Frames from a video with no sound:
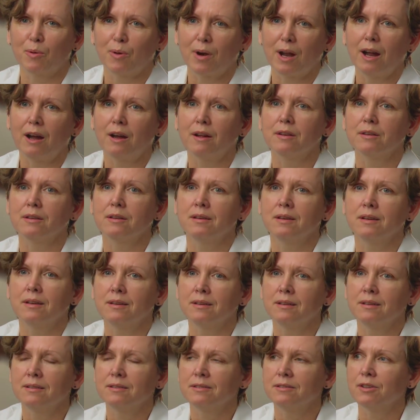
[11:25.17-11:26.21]
route
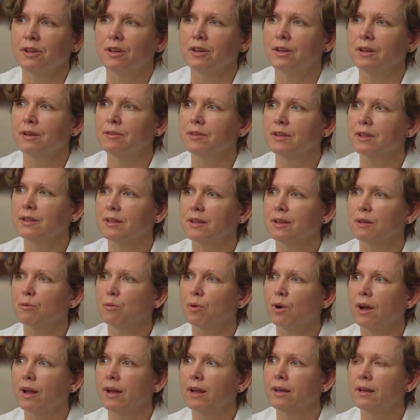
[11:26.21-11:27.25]
and done everything
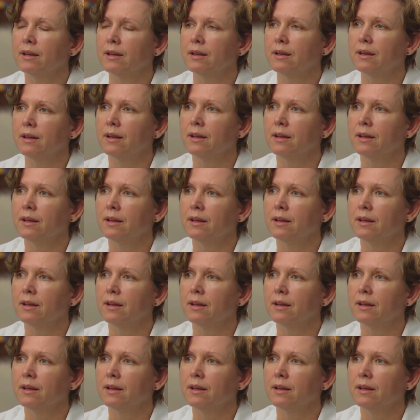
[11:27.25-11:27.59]
right.